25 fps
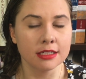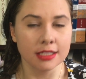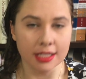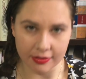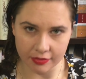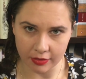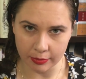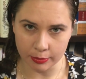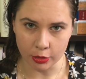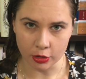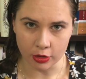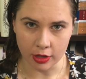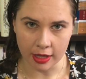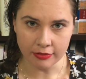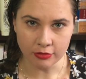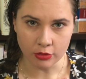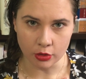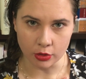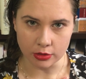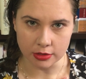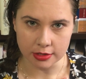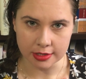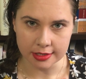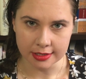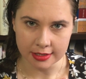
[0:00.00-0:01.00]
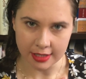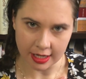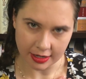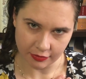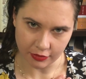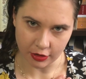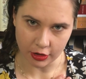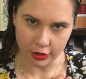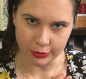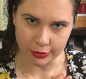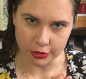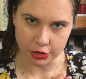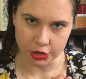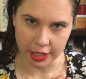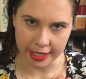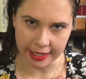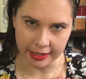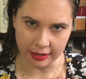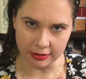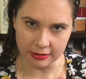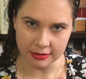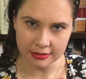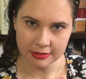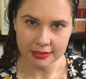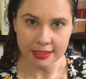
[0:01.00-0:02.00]
give up your life goals and follow her
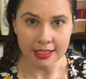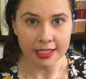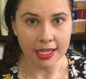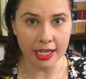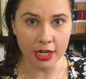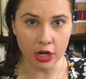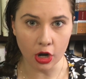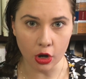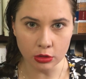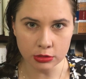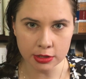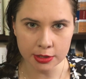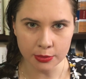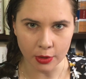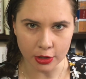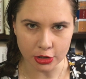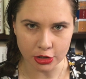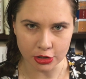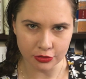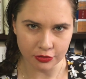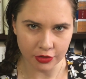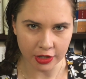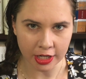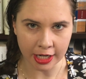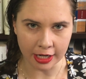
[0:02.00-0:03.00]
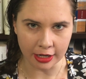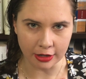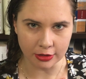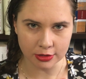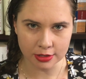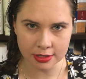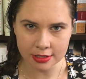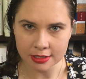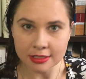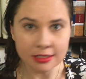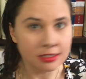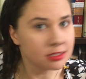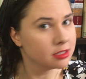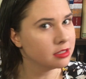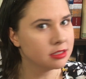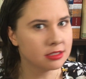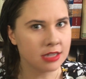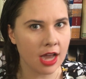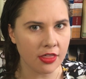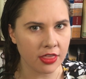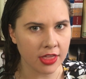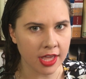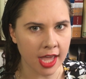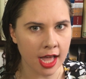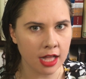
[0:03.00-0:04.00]
channel, and only watch her videos.
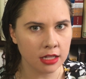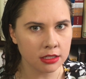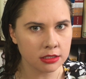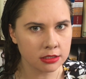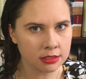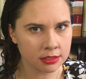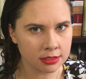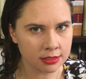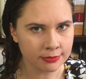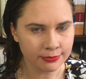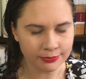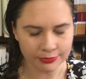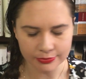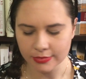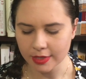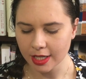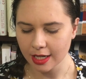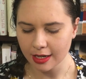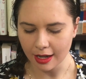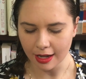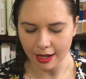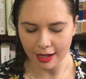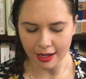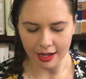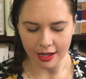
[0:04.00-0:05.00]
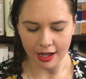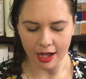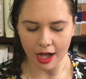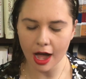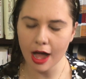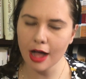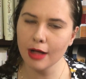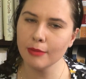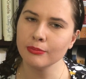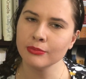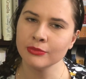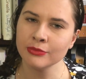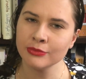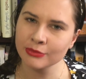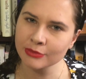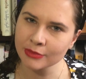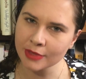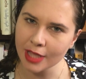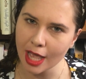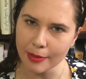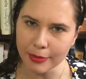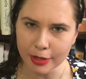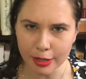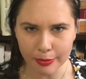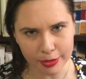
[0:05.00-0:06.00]
Nothing else. I'm
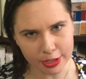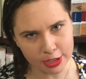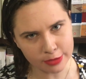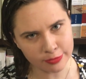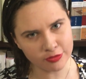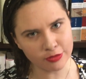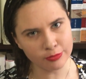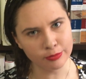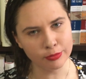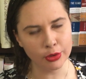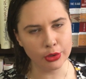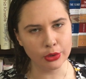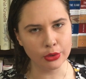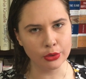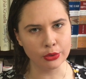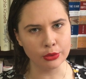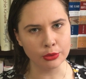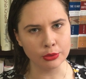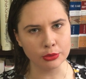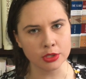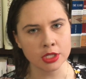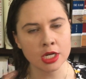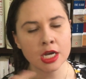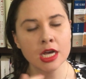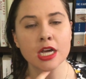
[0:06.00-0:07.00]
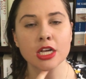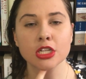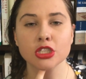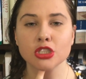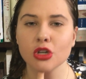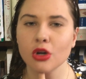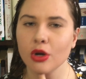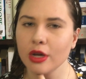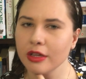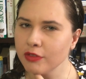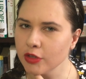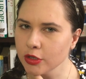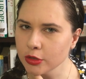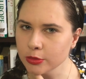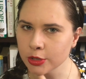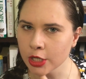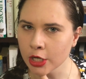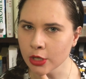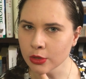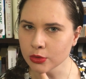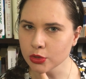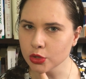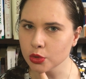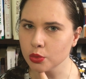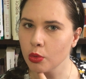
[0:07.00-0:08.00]
in a bit of a mood, so if you
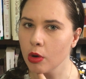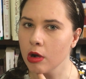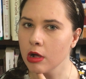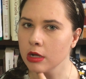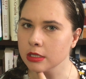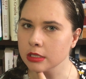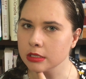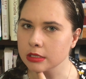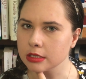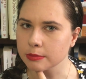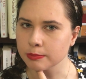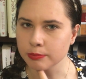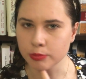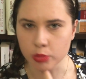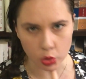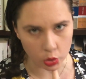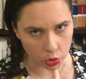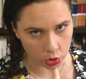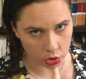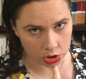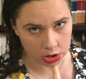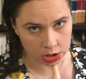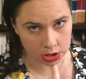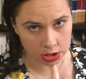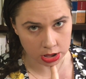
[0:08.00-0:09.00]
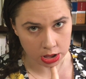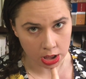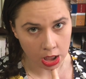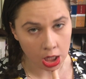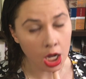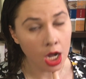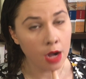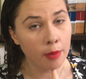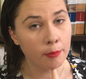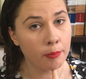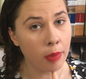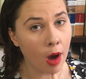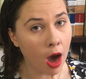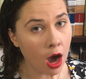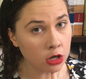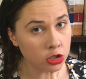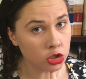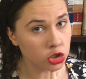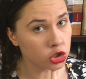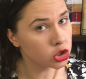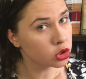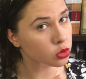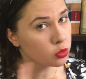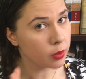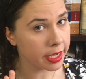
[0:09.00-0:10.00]
don't want books
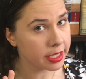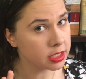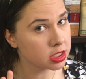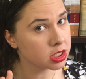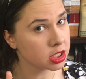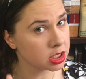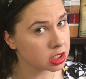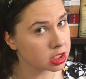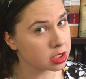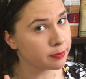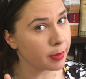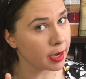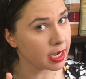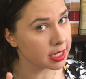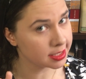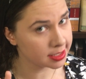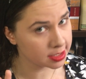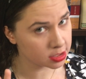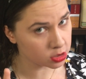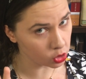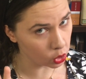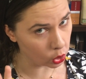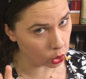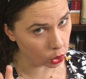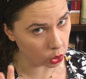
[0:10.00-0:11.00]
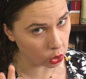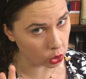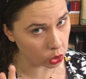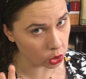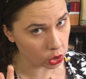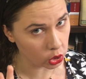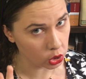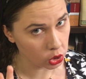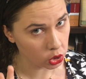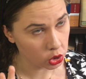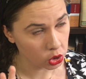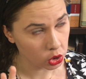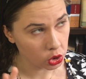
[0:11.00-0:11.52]
punctuated by song